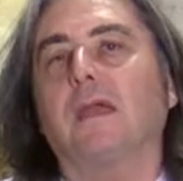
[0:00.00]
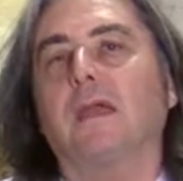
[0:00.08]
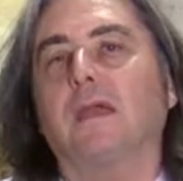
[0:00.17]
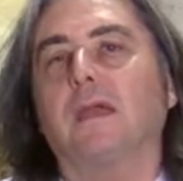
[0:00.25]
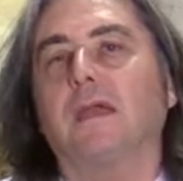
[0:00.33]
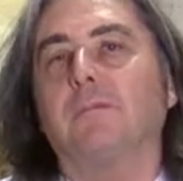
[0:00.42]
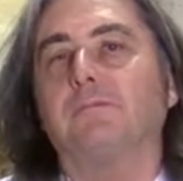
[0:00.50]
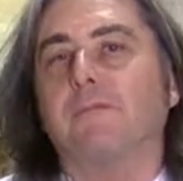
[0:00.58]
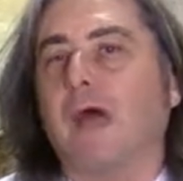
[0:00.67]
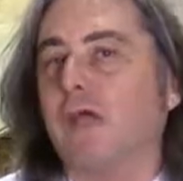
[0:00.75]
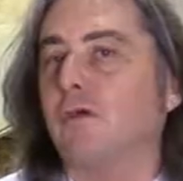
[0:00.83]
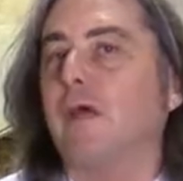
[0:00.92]
Um,
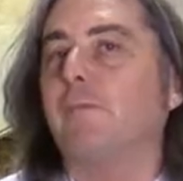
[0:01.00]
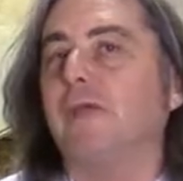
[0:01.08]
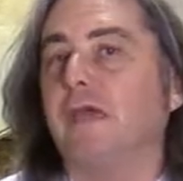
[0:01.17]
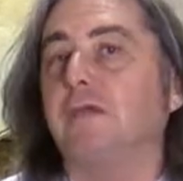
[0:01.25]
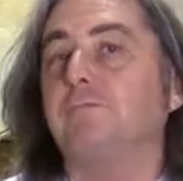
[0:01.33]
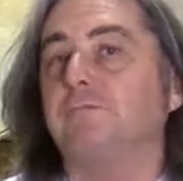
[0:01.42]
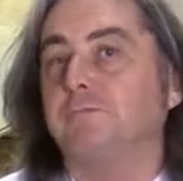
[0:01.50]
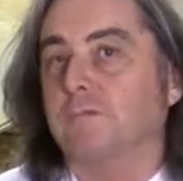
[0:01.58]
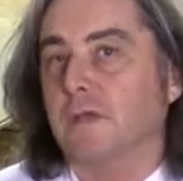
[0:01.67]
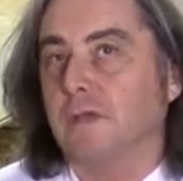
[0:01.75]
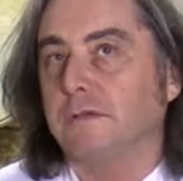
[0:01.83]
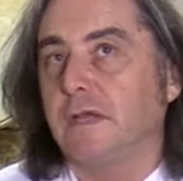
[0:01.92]
I'm going to play
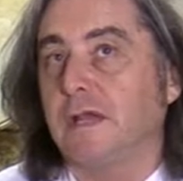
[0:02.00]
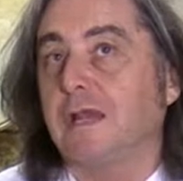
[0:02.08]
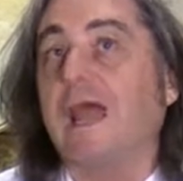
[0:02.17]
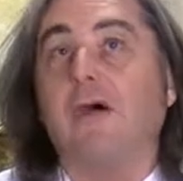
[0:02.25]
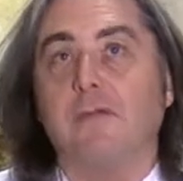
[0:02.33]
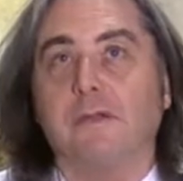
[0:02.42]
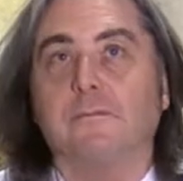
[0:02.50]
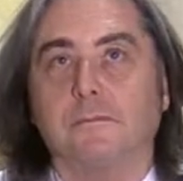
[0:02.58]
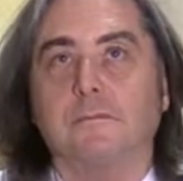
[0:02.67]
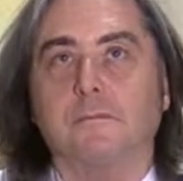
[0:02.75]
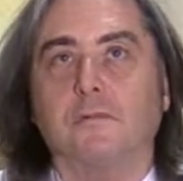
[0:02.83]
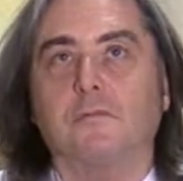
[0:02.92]
the clave,
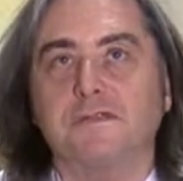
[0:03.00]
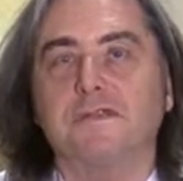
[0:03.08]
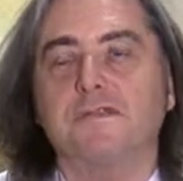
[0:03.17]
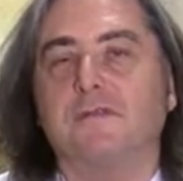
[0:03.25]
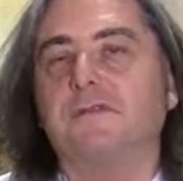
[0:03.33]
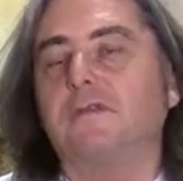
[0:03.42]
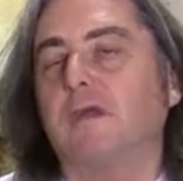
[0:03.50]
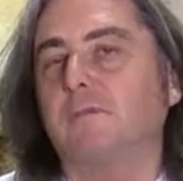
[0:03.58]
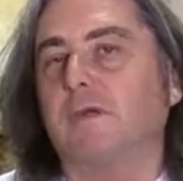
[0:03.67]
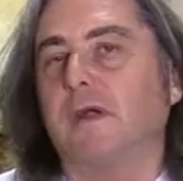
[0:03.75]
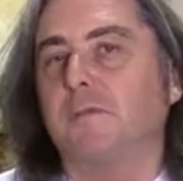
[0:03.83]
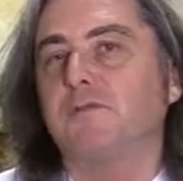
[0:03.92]
mm, which is something that
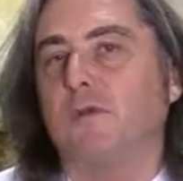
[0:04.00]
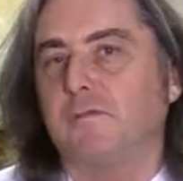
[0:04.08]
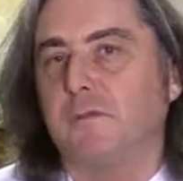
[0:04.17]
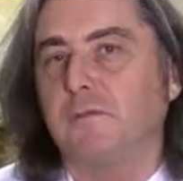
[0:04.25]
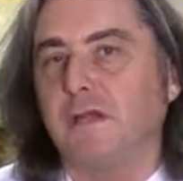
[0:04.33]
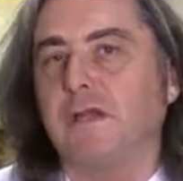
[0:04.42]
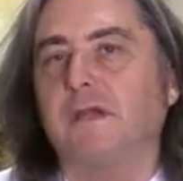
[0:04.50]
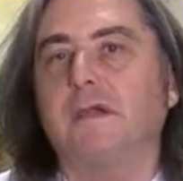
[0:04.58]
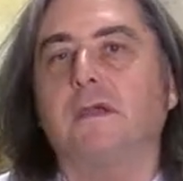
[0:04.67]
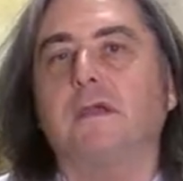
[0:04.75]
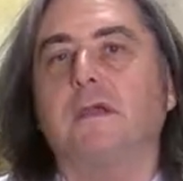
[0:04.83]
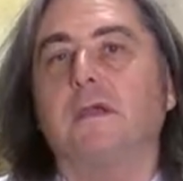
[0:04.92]
perhaps you are familiar.
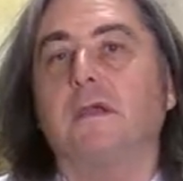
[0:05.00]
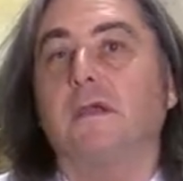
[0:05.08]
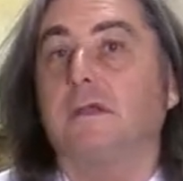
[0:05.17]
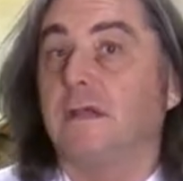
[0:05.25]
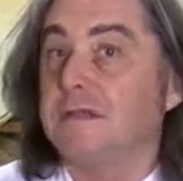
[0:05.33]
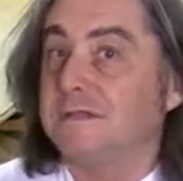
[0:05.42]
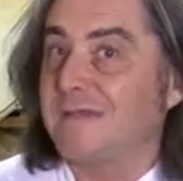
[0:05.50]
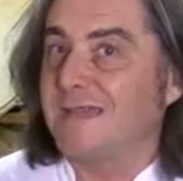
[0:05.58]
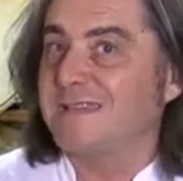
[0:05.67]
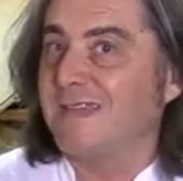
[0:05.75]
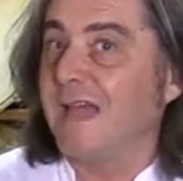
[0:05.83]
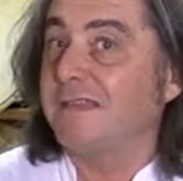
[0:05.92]

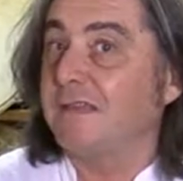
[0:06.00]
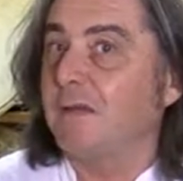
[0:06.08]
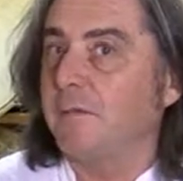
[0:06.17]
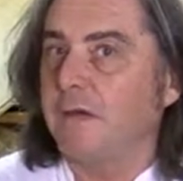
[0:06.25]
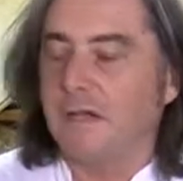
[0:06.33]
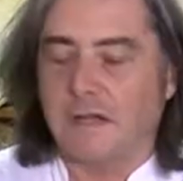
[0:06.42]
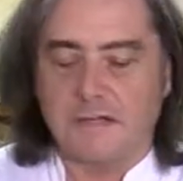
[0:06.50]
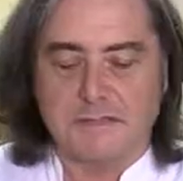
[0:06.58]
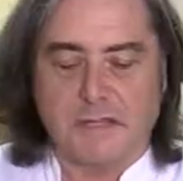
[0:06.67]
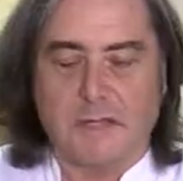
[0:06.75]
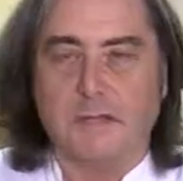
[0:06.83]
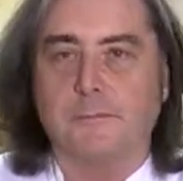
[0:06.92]
That's the Latin American
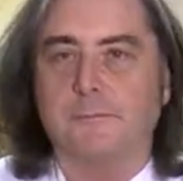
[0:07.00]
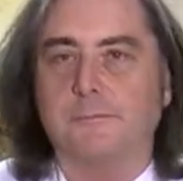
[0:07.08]
style.